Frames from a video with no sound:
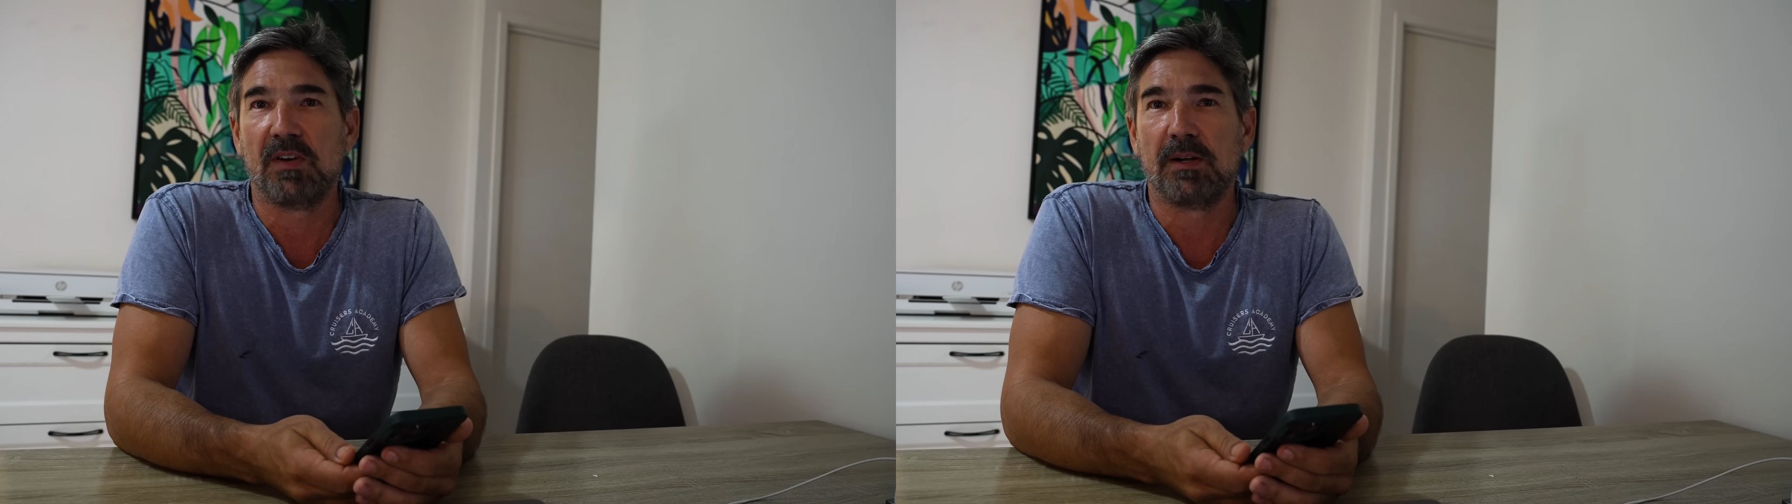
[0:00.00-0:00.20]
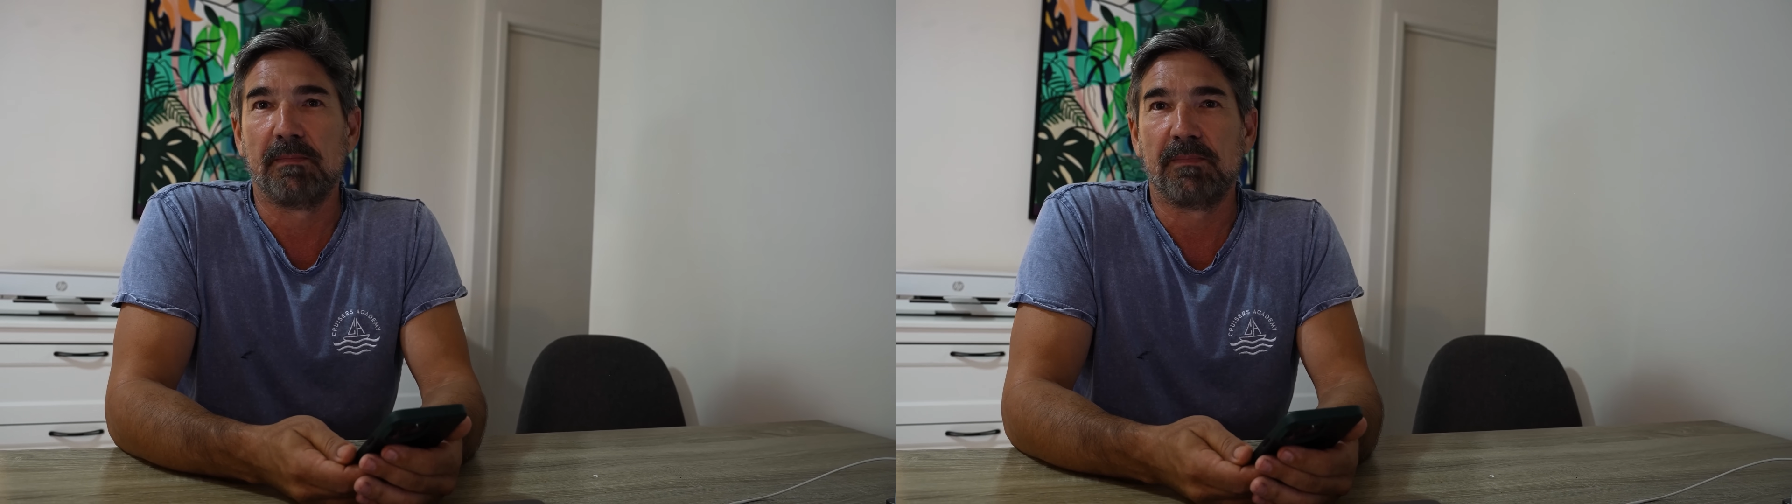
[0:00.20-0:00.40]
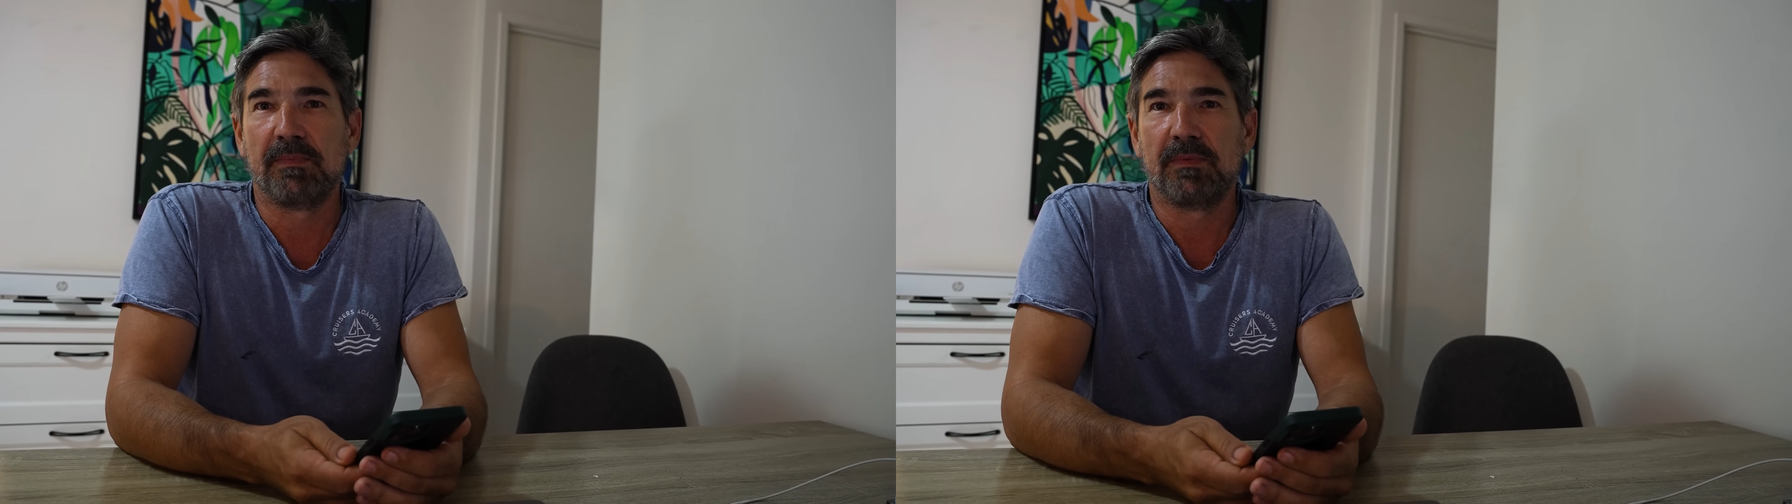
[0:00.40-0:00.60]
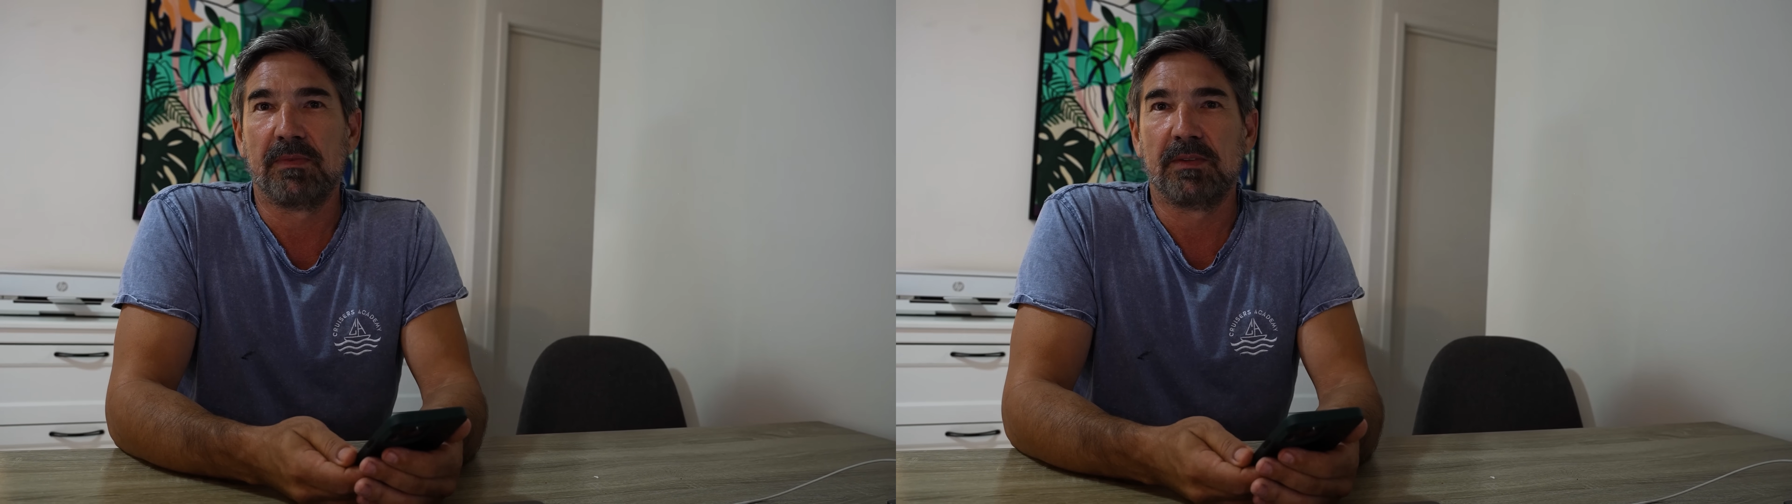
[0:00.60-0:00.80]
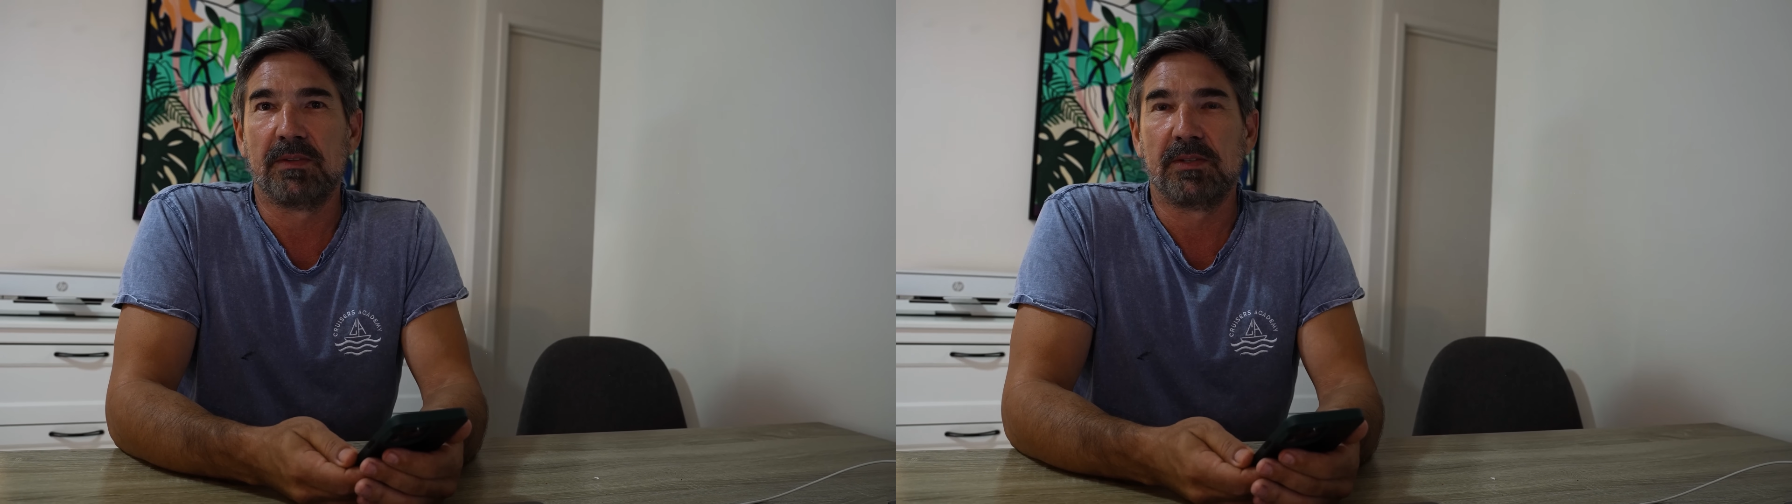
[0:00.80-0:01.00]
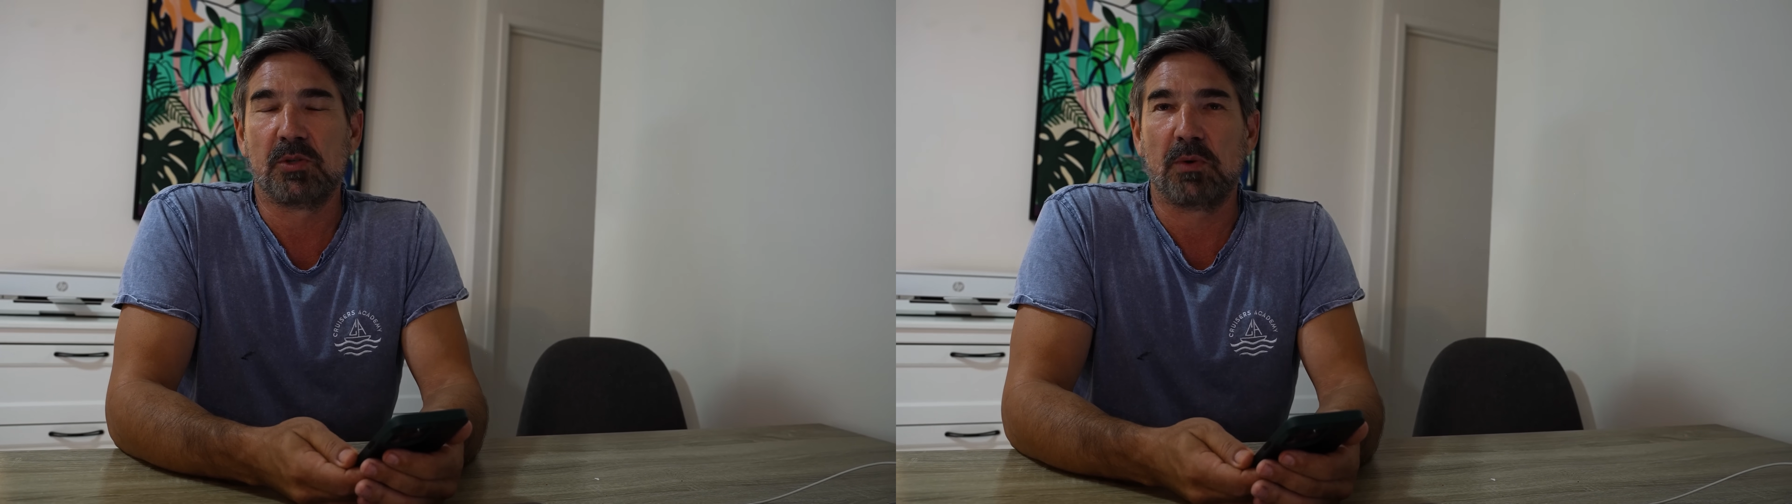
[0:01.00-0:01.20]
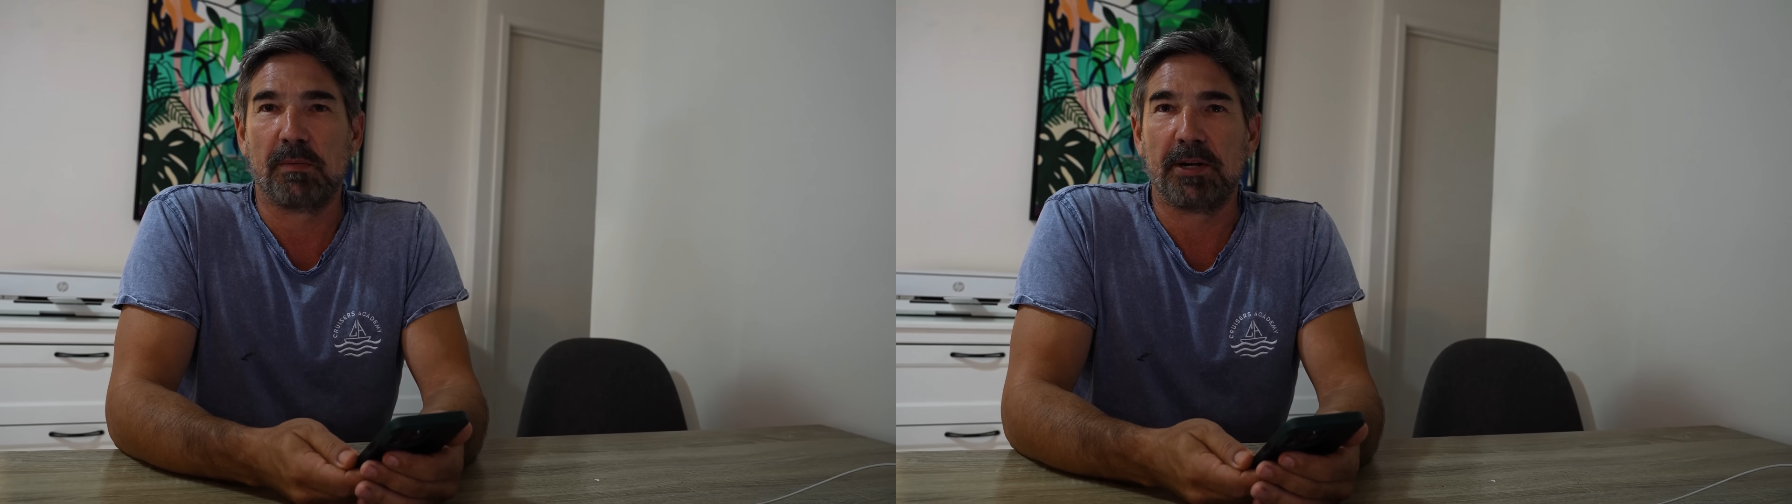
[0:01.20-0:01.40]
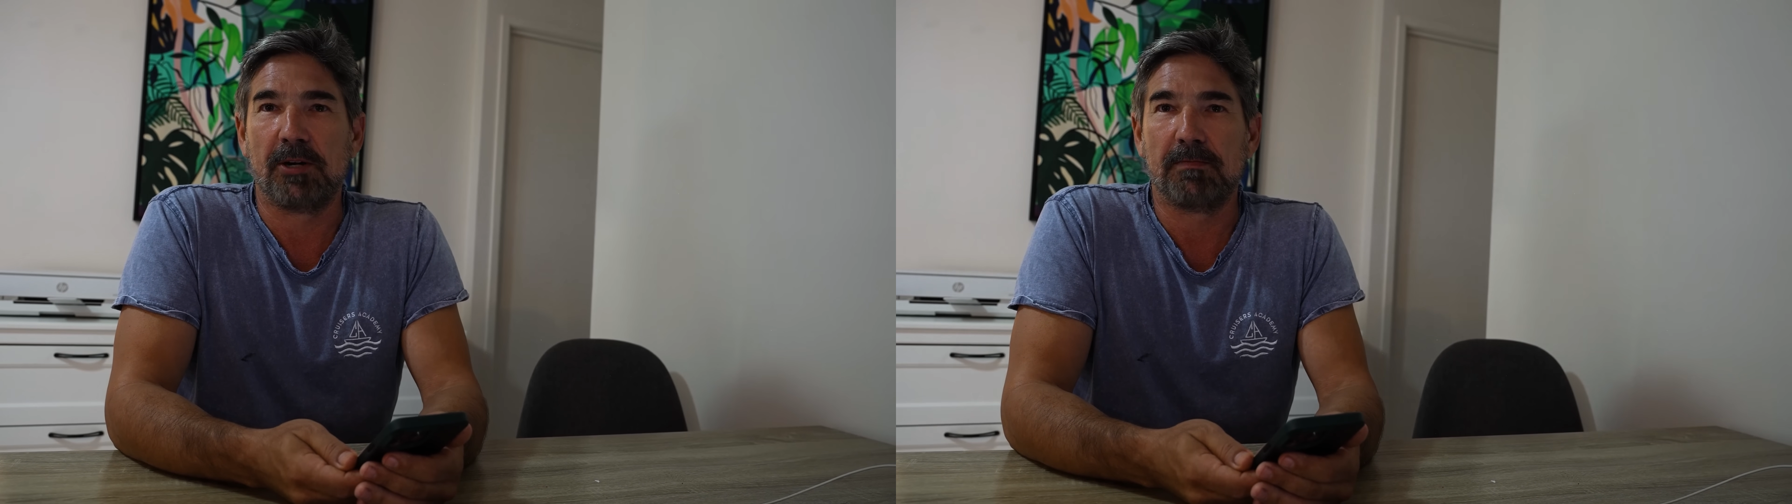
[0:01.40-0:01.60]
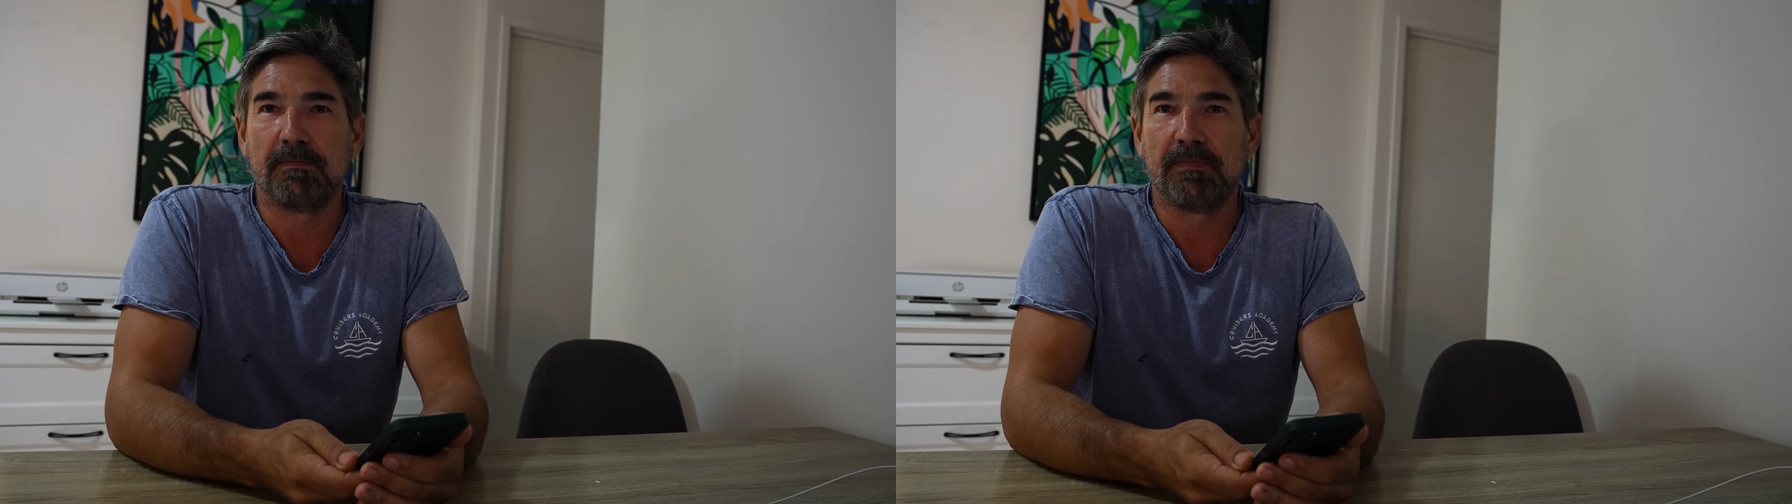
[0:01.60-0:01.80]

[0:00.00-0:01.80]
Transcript: a square meter.